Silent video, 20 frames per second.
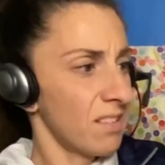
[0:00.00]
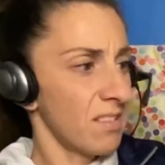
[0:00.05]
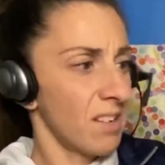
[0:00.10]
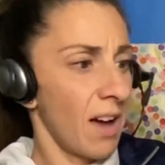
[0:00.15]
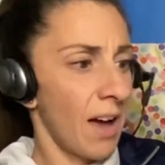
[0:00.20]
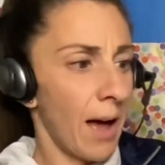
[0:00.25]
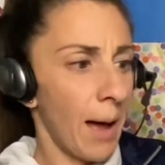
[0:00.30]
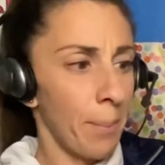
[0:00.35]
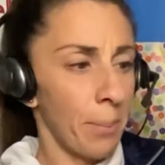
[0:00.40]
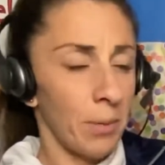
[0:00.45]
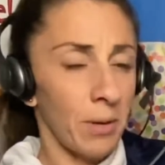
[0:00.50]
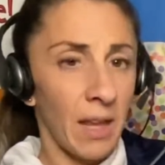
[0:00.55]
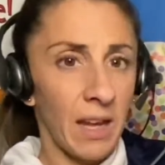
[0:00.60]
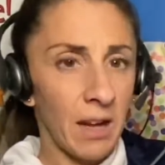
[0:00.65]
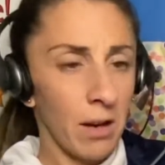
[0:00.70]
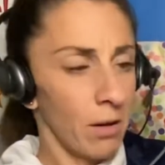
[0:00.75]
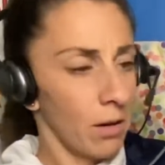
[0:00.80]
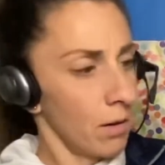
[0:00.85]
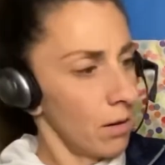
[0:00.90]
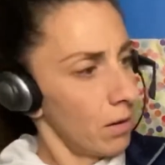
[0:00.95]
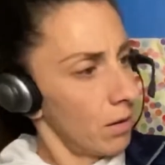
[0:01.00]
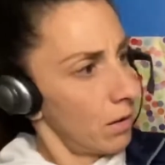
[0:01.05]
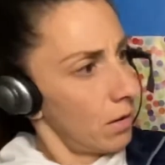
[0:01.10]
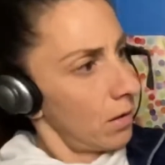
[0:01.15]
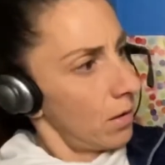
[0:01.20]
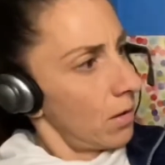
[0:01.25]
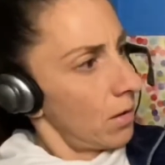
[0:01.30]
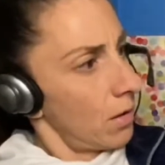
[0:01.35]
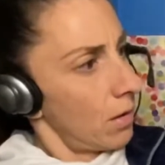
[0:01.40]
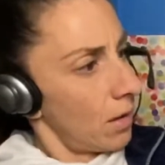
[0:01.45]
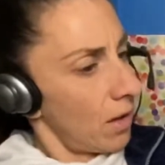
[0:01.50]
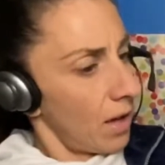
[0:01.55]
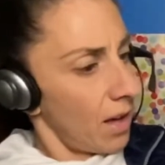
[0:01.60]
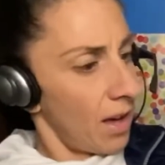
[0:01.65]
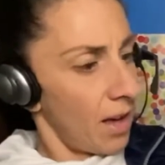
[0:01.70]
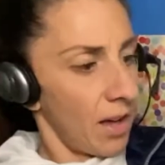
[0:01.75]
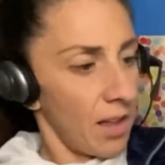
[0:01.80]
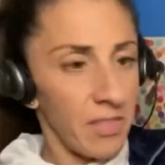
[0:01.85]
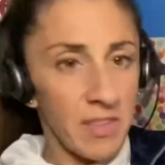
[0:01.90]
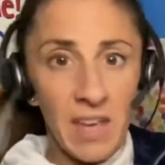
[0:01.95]
top layer
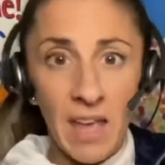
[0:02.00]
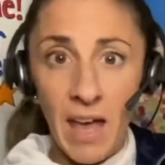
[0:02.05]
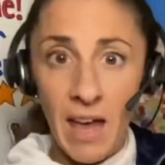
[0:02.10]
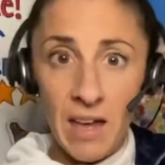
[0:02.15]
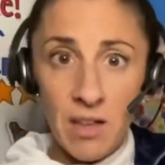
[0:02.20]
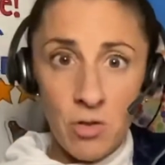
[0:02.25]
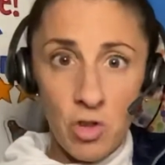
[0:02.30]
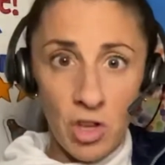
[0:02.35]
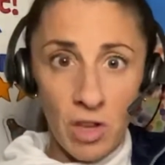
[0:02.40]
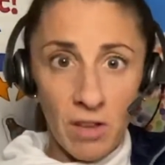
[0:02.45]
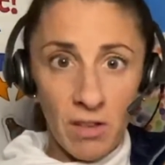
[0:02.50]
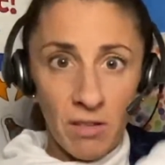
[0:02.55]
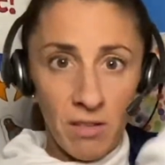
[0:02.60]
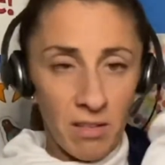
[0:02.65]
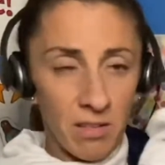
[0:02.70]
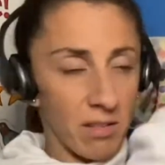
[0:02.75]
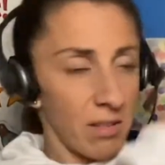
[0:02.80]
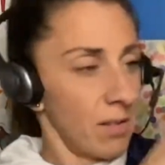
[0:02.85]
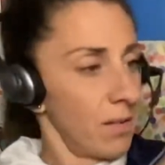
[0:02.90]
on the edges,